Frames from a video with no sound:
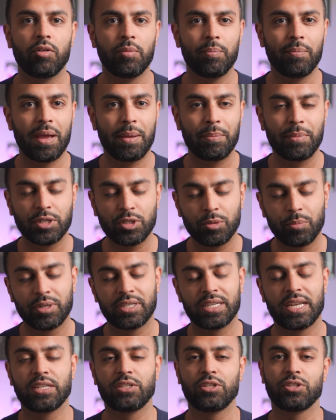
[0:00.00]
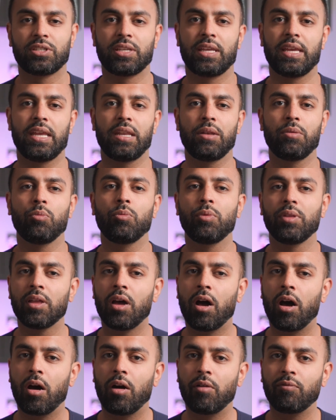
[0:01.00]
Remember to protect your skin with
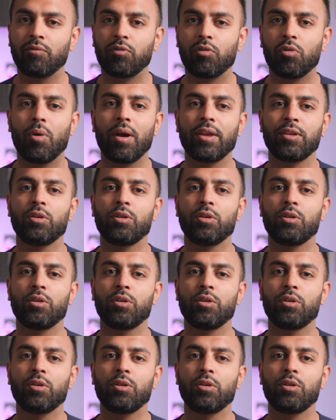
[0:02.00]
harmful